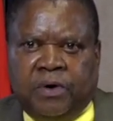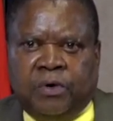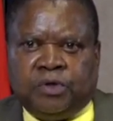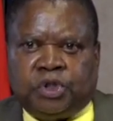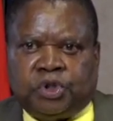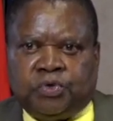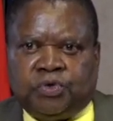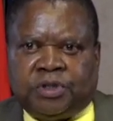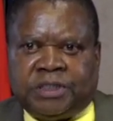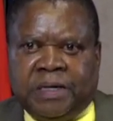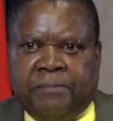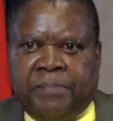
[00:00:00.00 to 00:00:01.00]
on
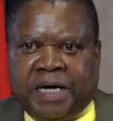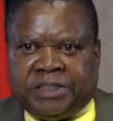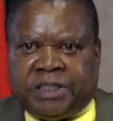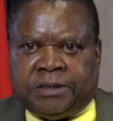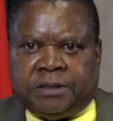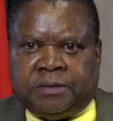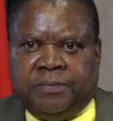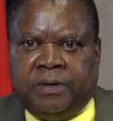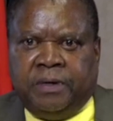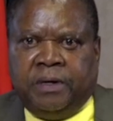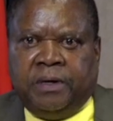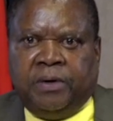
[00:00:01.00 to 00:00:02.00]
shoestring budgets
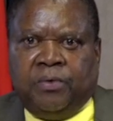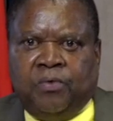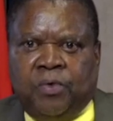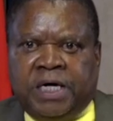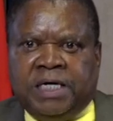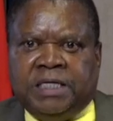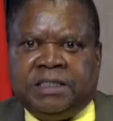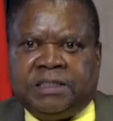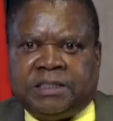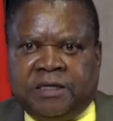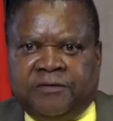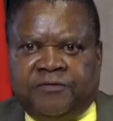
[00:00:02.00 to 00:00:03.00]
will
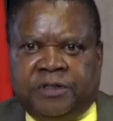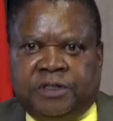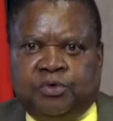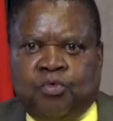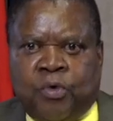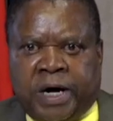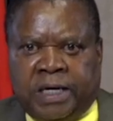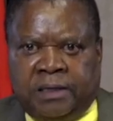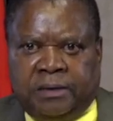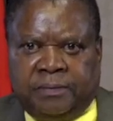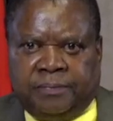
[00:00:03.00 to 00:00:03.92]
serve it well.